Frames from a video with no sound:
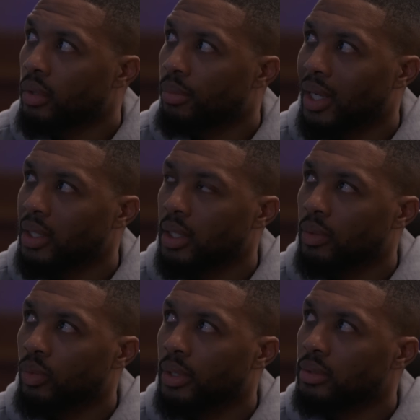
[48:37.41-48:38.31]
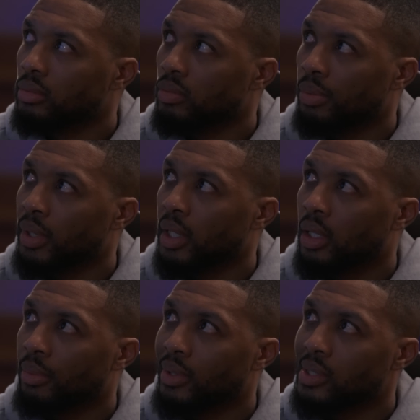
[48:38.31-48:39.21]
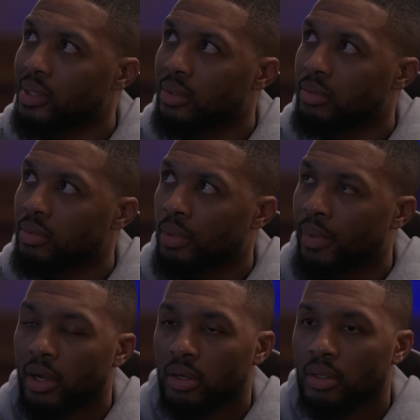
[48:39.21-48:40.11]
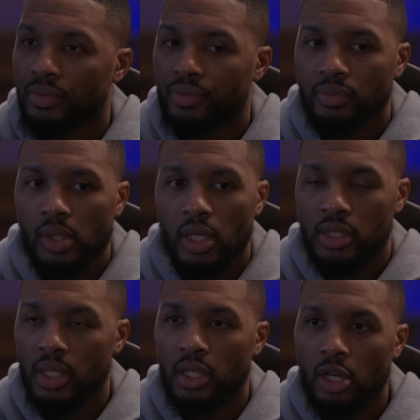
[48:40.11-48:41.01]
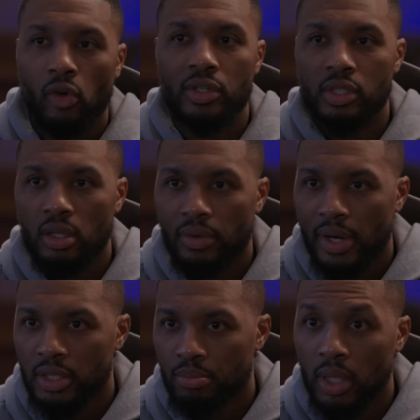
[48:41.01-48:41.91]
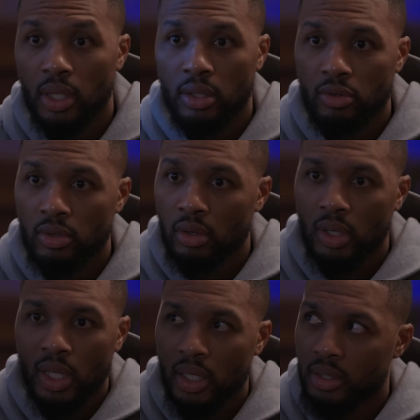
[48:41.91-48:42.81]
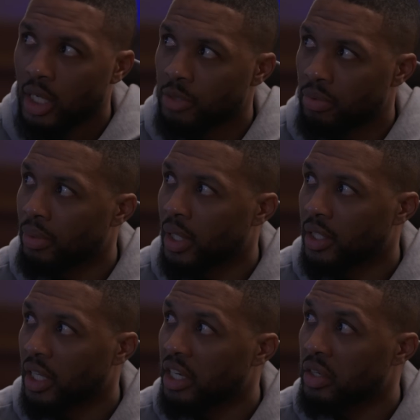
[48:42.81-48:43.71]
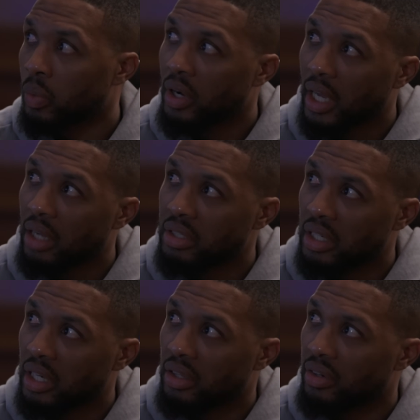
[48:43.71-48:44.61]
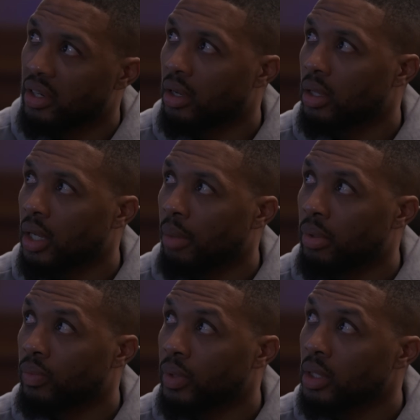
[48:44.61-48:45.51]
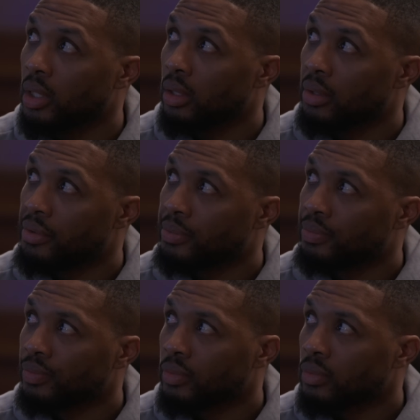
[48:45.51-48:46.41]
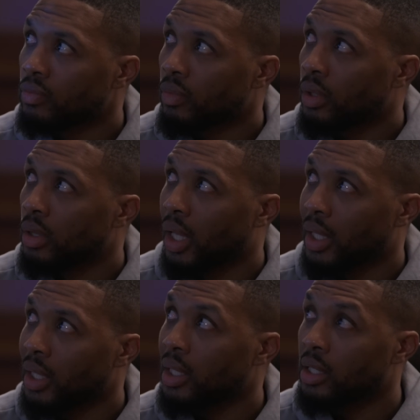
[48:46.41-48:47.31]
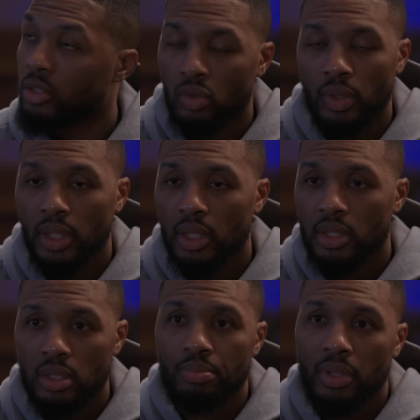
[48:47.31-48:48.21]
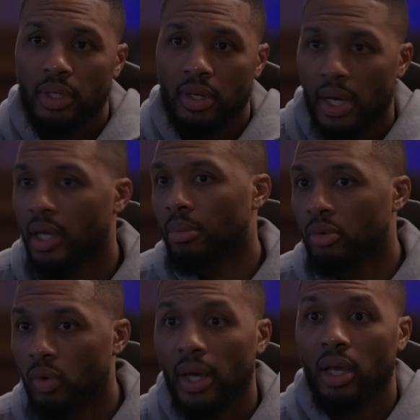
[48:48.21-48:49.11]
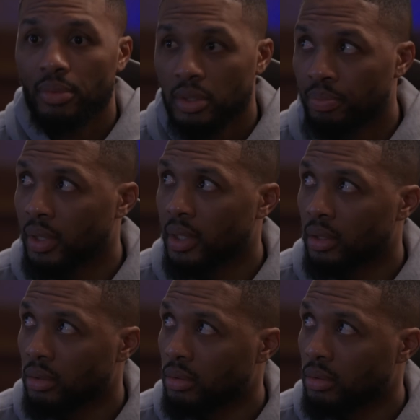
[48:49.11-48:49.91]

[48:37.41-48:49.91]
But I think with me and him, it just was a matter of us getting to know each other as men. You know, a lot of times people like they need to work out together and all of that, but really, like he is who he is as a player. I am who I am as a player.